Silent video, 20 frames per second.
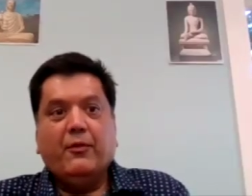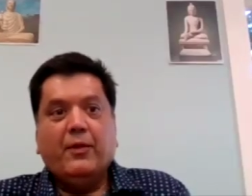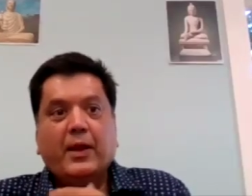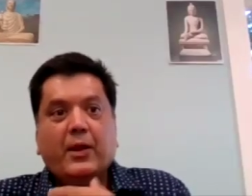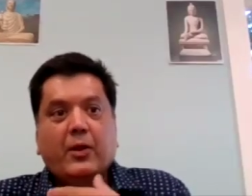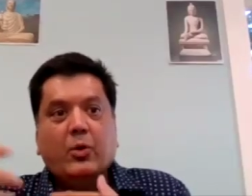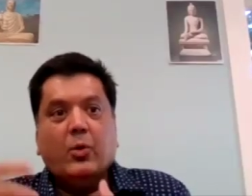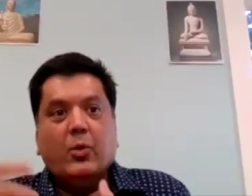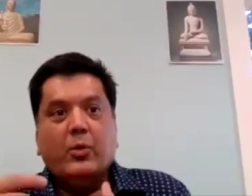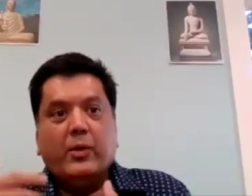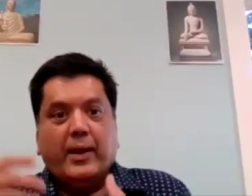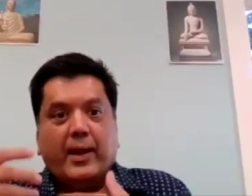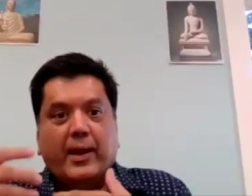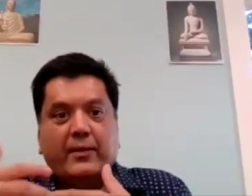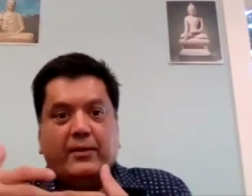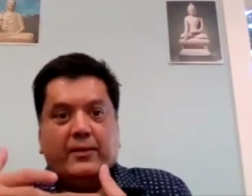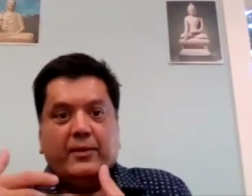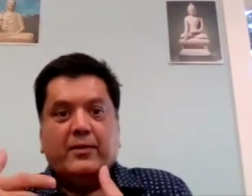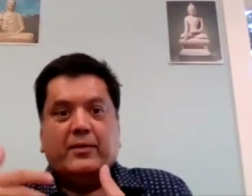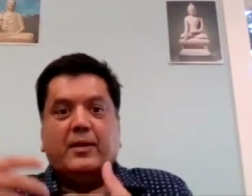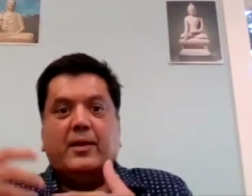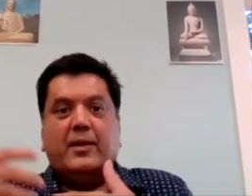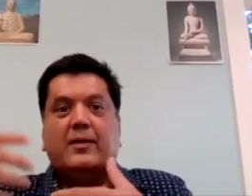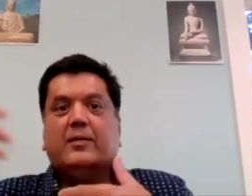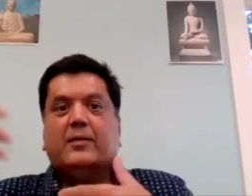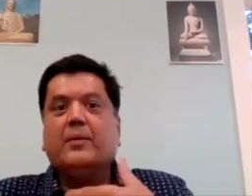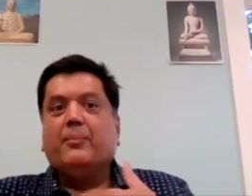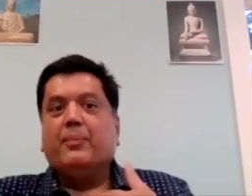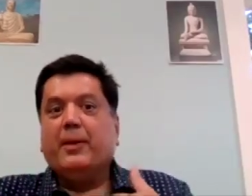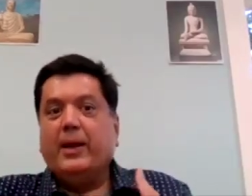We don't exist
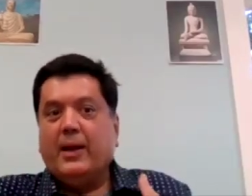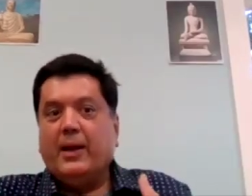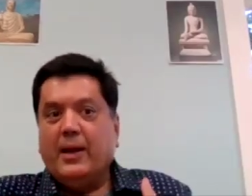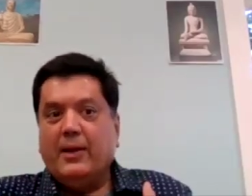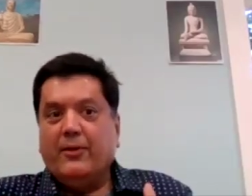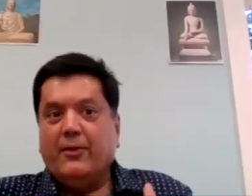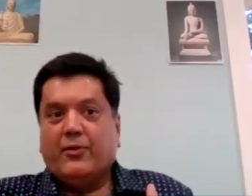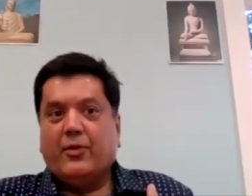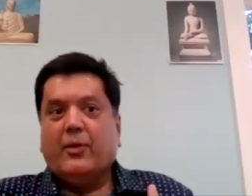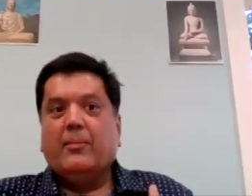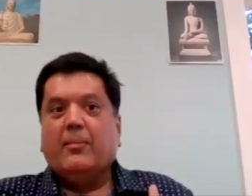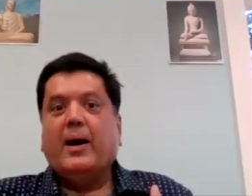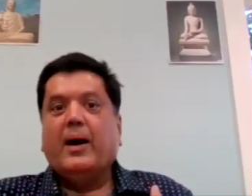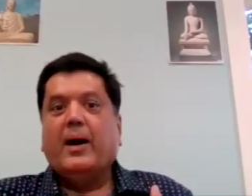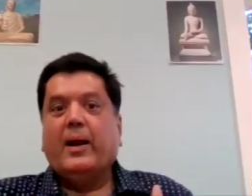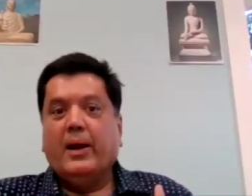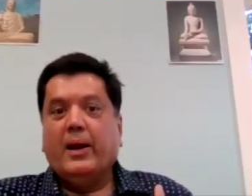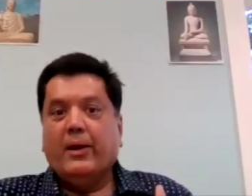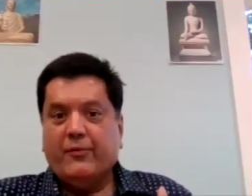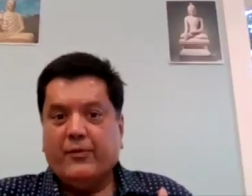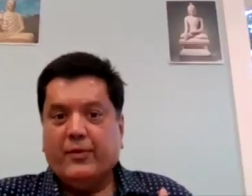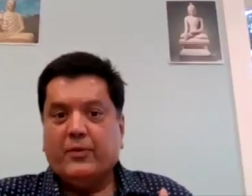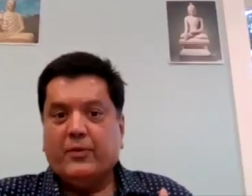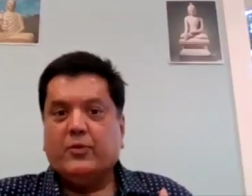separately from our loved